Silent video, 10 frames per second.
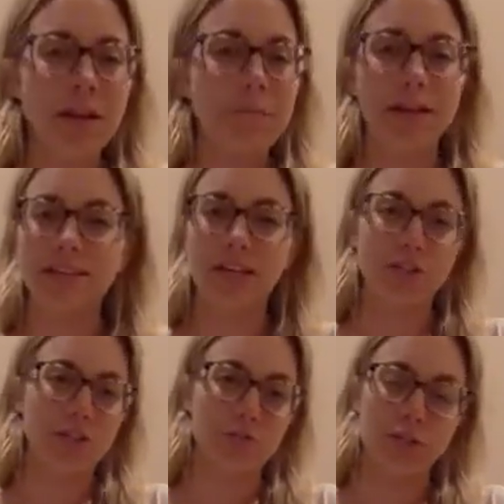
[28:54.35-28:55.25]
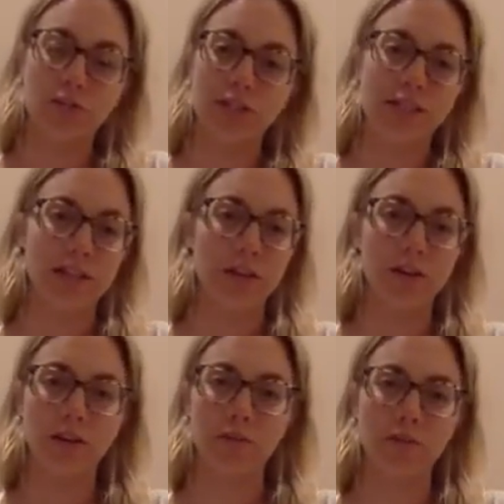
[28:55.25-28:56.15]
meditation retreat center
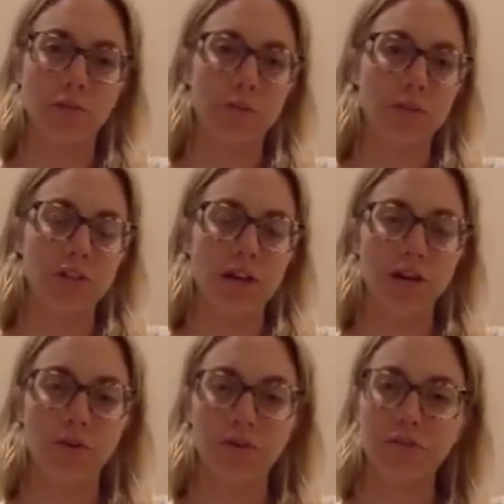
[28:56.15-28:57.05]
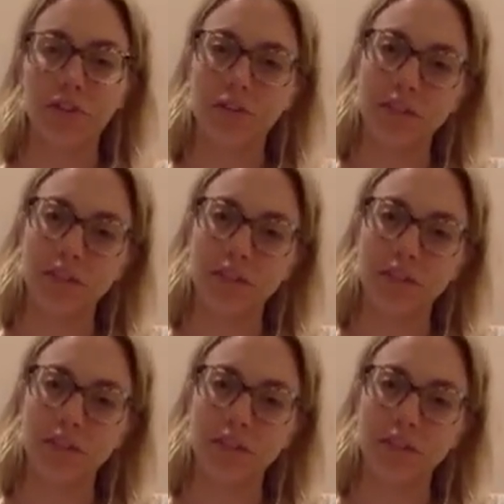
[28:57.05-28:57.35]
that was opened by Jack Kornfield.